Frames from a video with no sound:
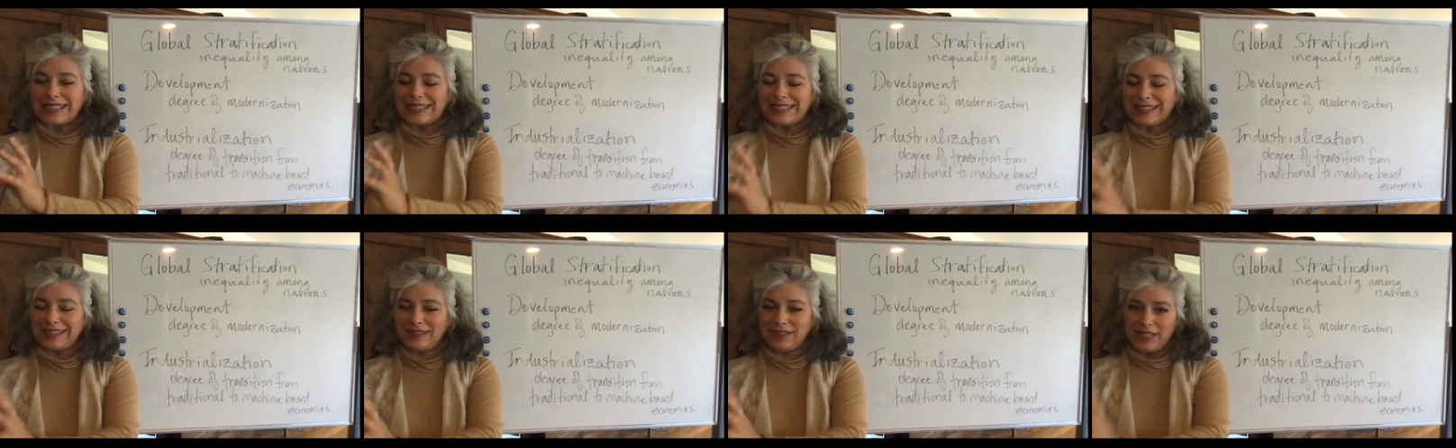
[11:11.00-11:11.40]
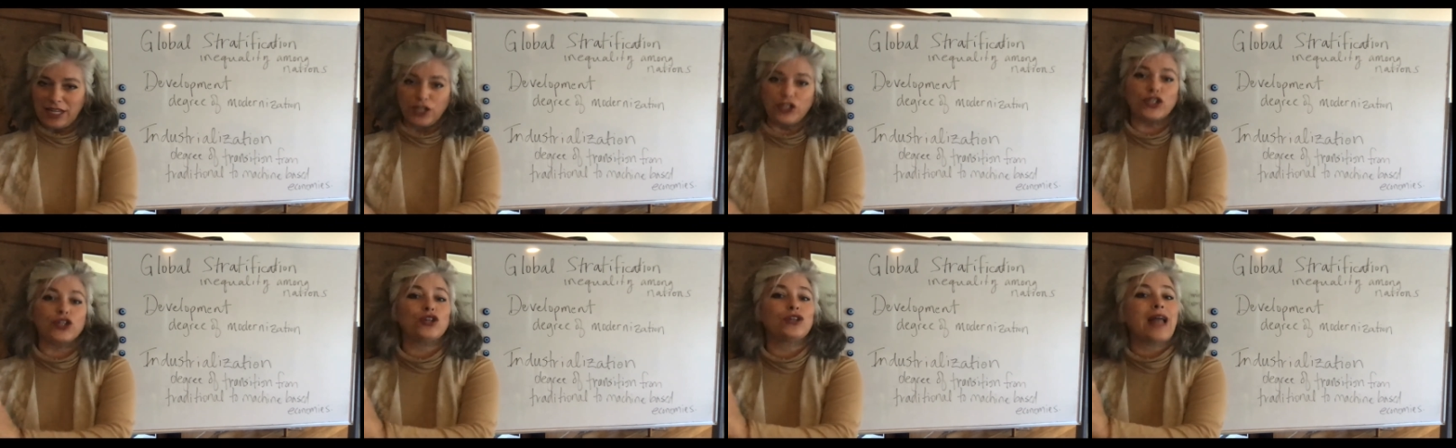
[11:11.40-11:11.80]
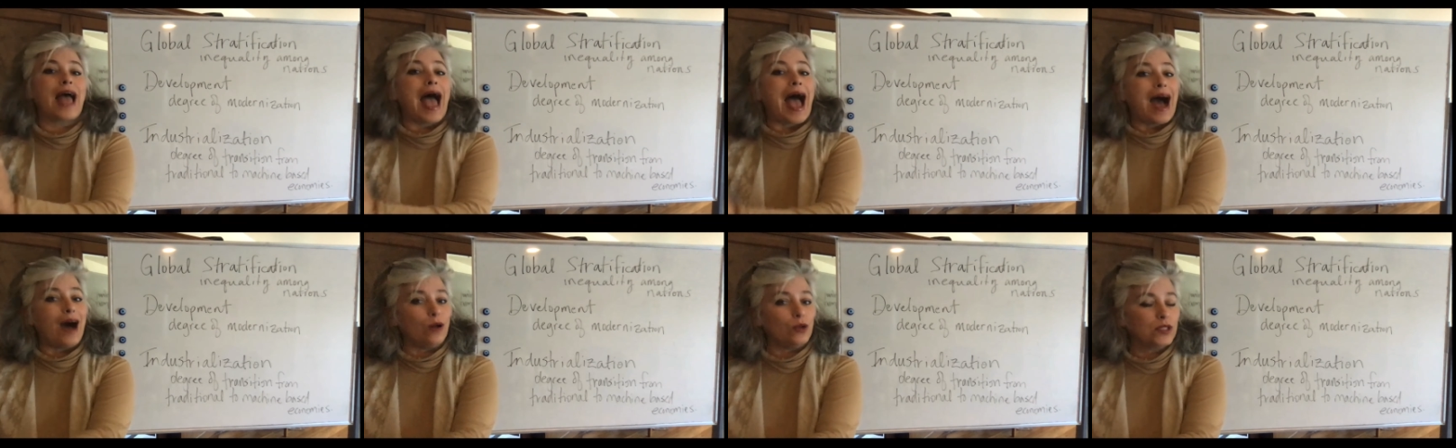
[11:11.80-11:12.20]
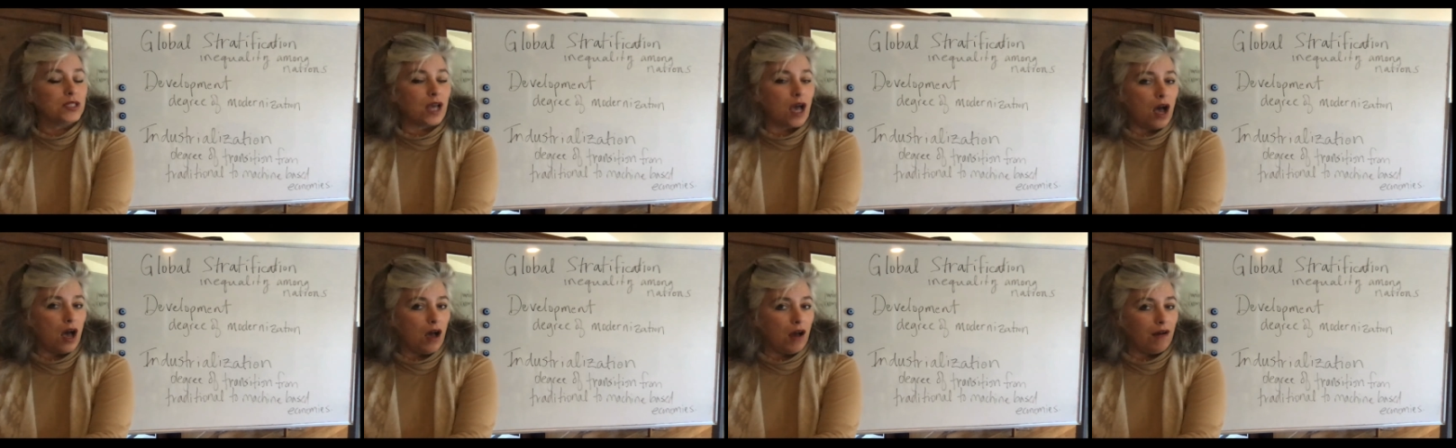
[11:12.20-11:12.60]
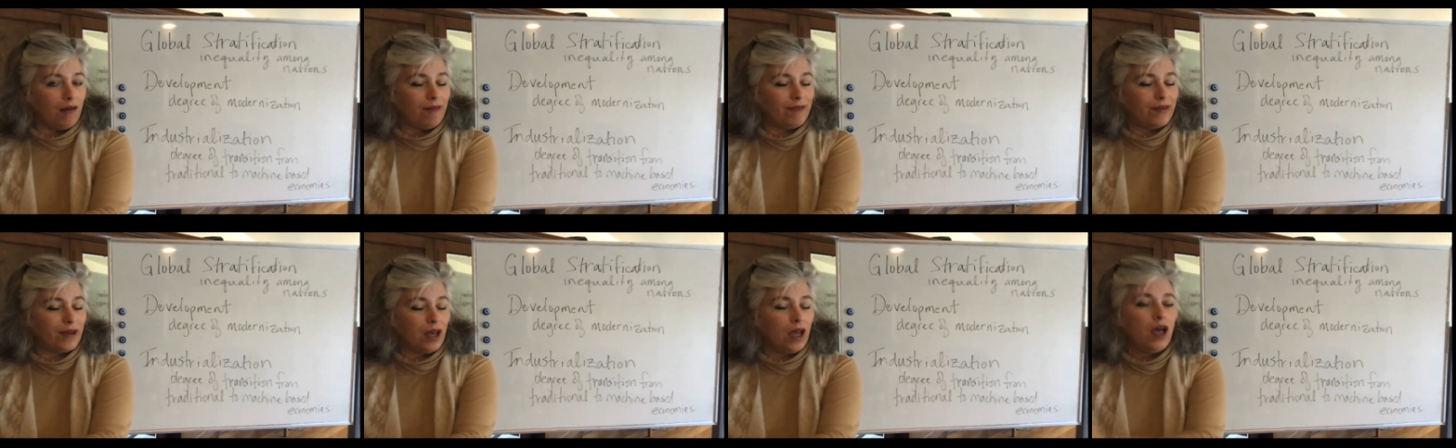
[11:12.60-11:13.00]
centered out
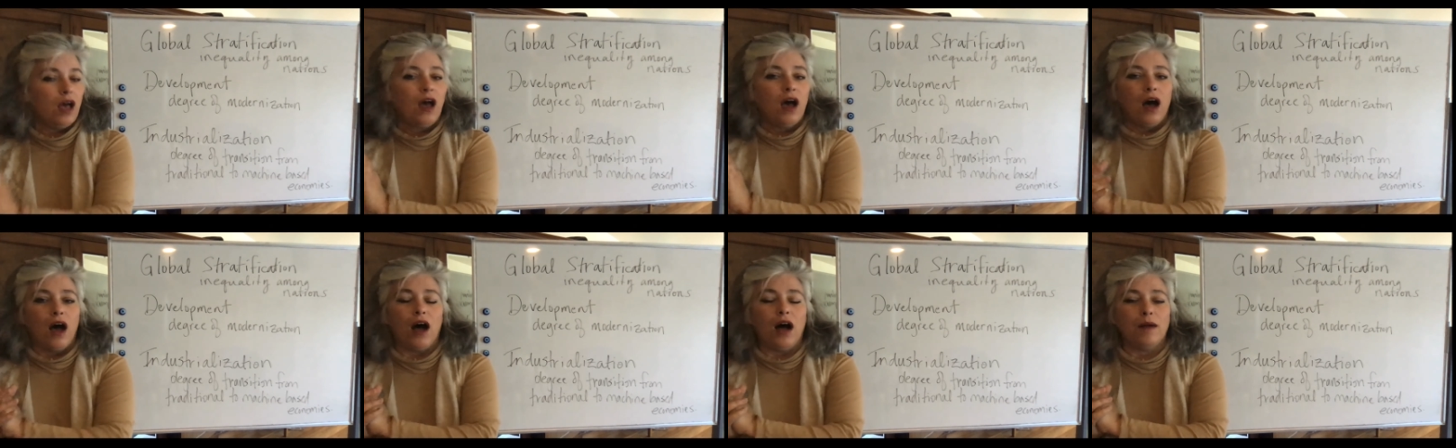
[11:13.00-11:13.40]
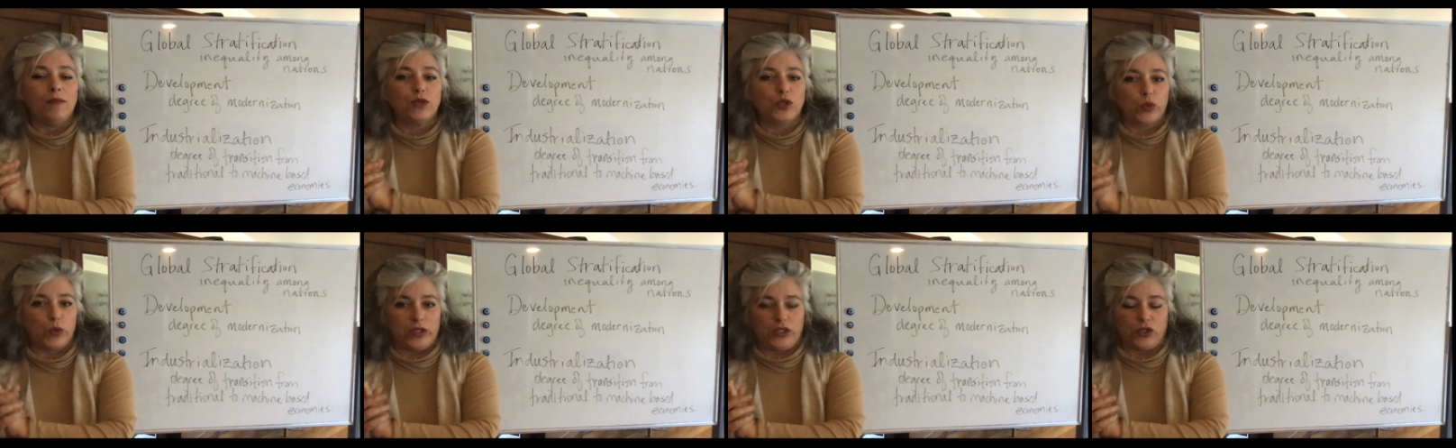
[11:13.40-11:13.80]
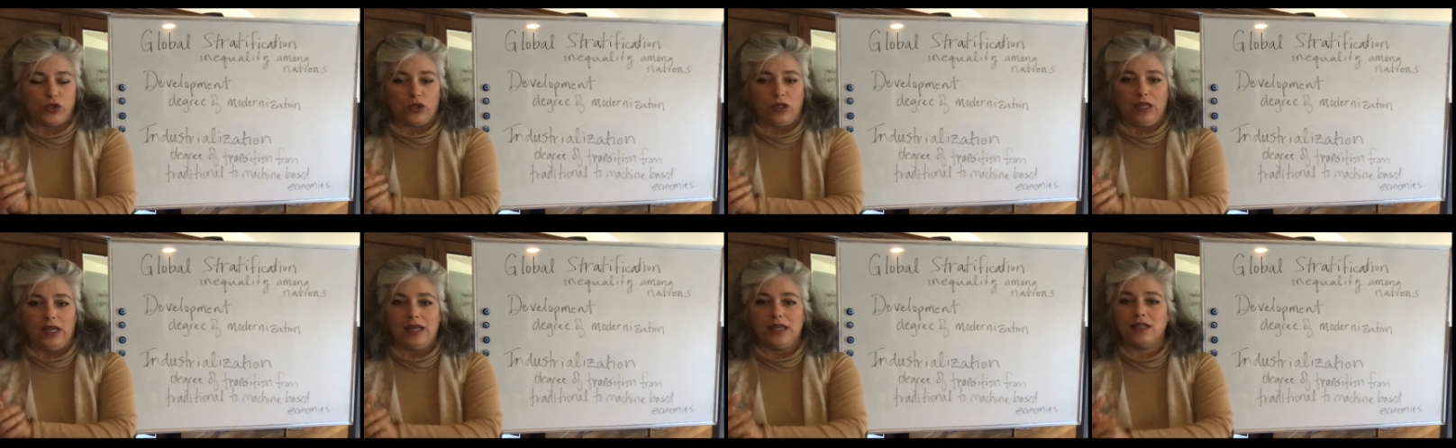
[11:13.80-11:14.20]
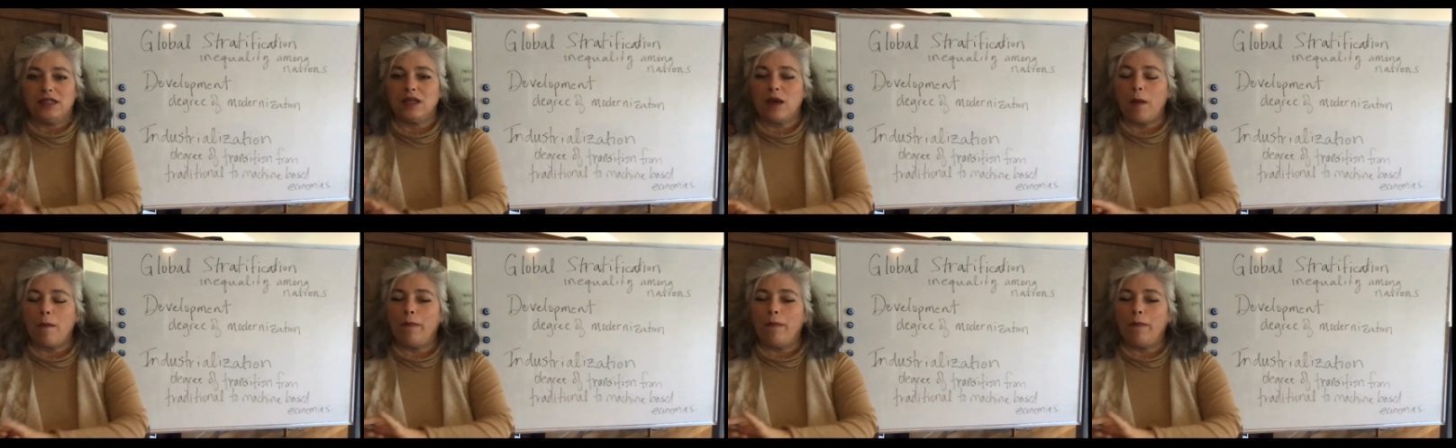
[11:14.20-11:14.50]
of um, Switzerland,